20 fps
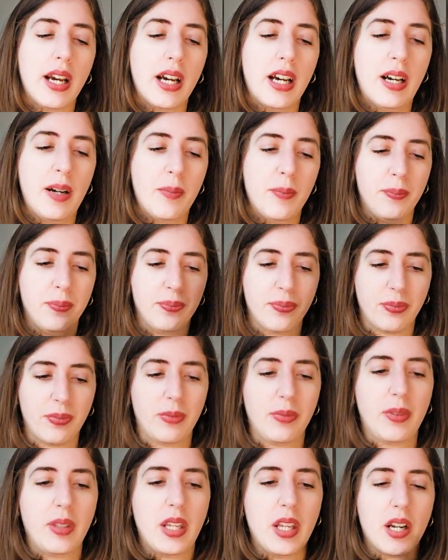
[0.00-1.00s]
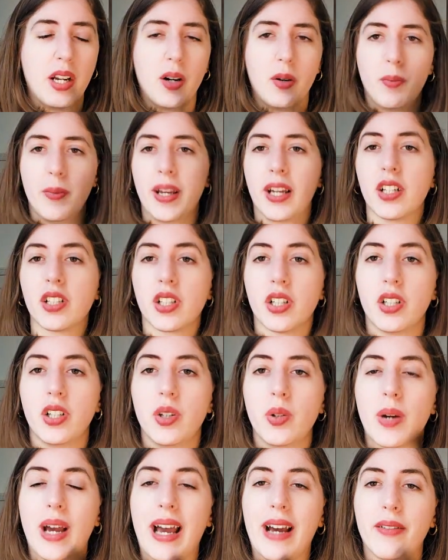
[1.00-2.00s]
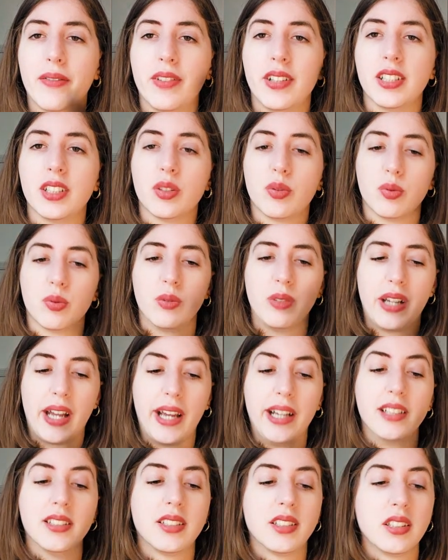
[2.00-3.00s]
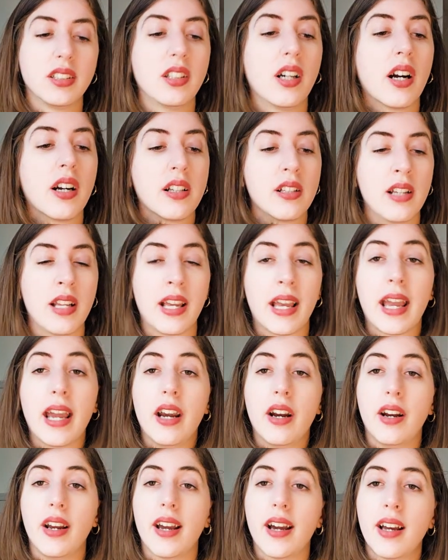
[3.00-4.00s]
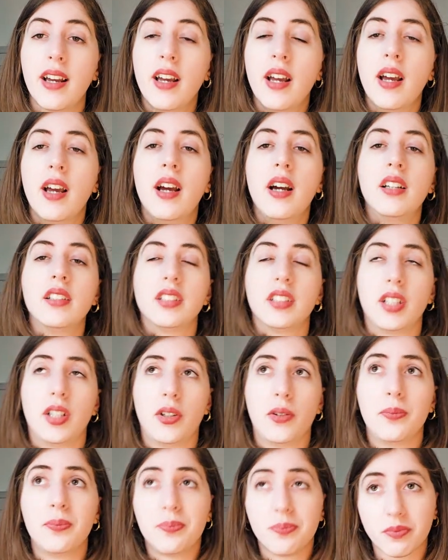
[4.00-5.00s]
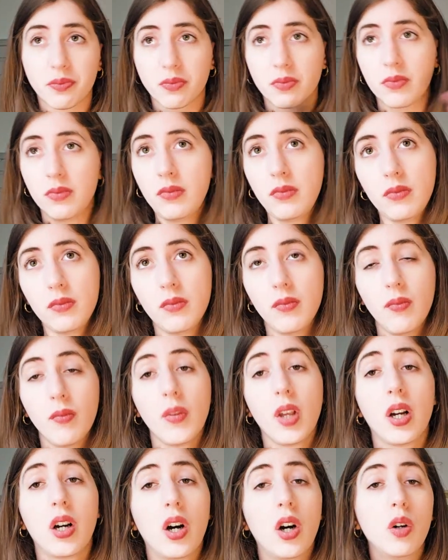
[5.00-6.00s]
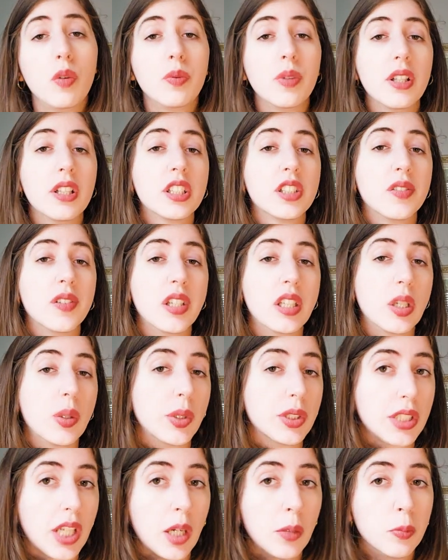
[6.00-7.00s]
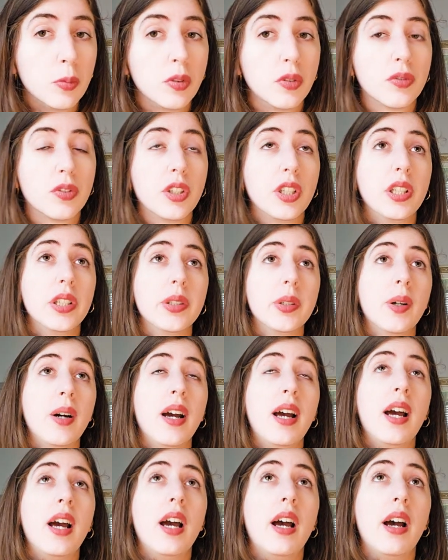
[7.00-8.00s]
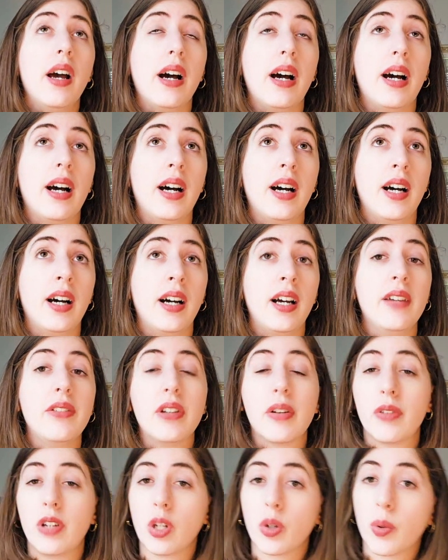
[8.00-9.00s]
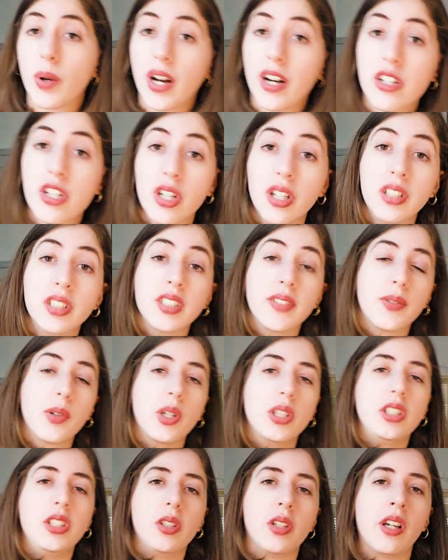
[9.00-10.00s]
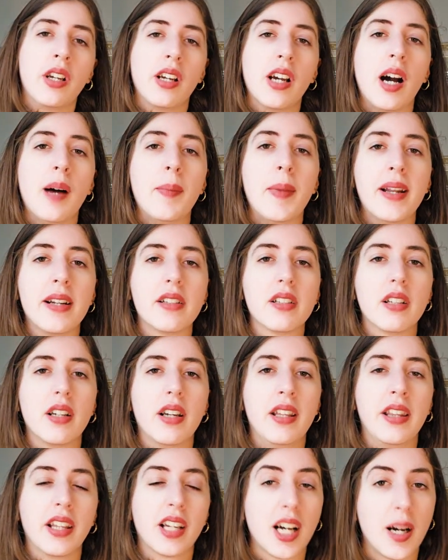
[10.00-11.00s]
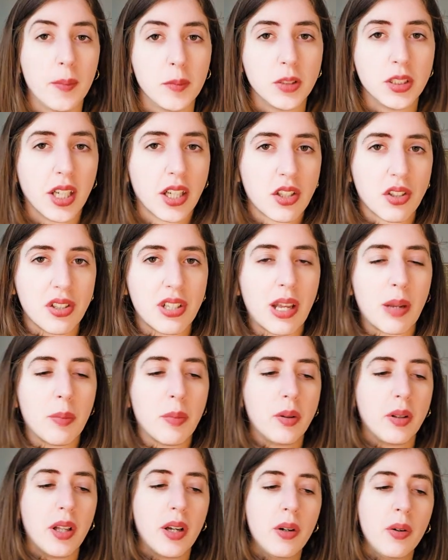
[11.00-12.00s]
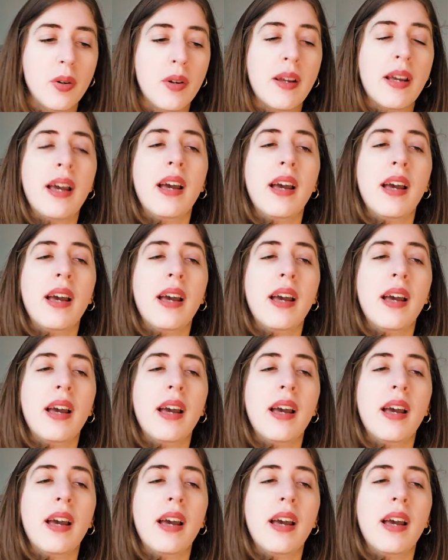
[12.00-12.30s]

um, you know make sure you have this nice gardening area. So hopefully this video was helpful for you. Uh, if you have any questions, of course, you can comment in the comment section down below.